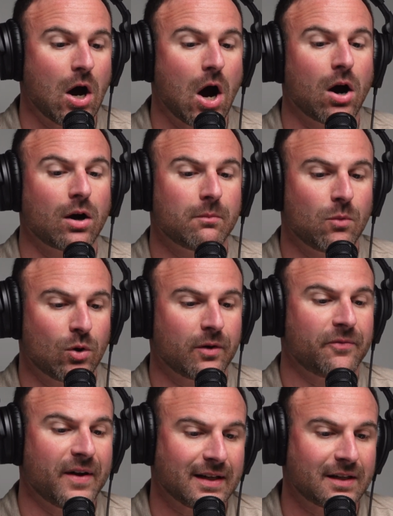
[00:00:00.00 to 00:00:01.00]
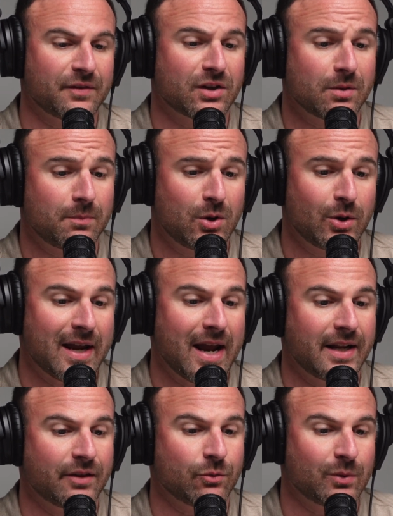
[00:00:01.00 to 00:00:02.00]
are more effective in
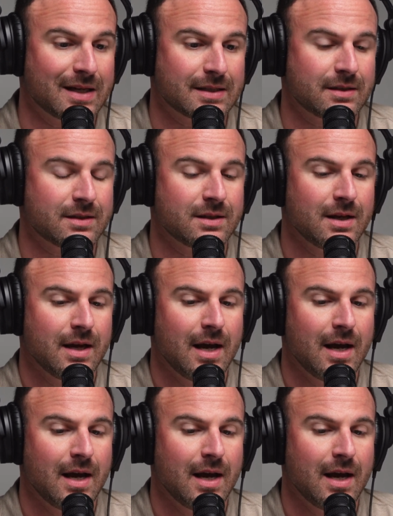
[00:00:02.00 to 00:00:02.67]
communicating the risks.